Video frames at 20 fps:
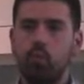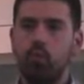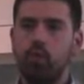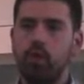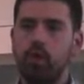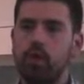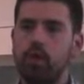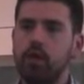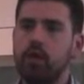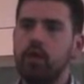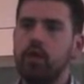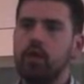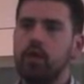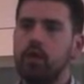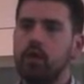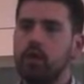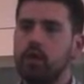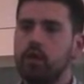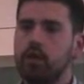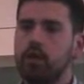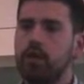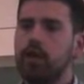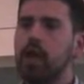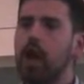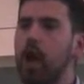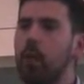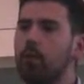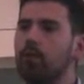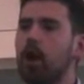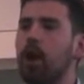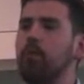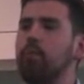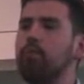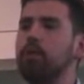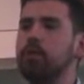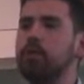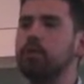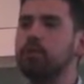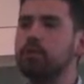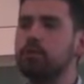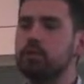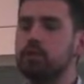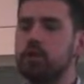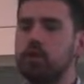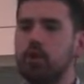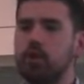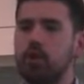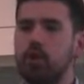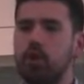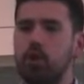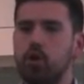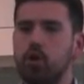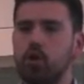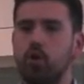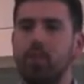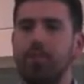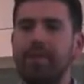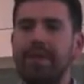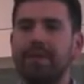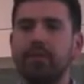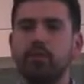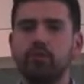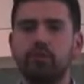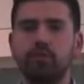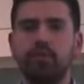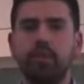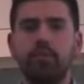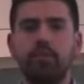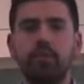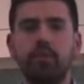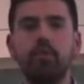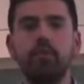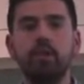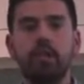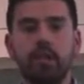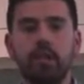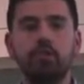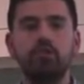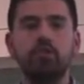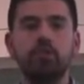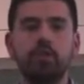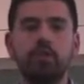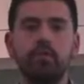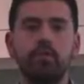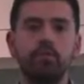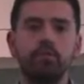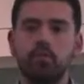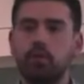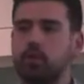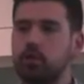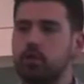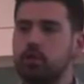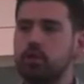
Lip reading: we can help companies meet their sustainability initiatives.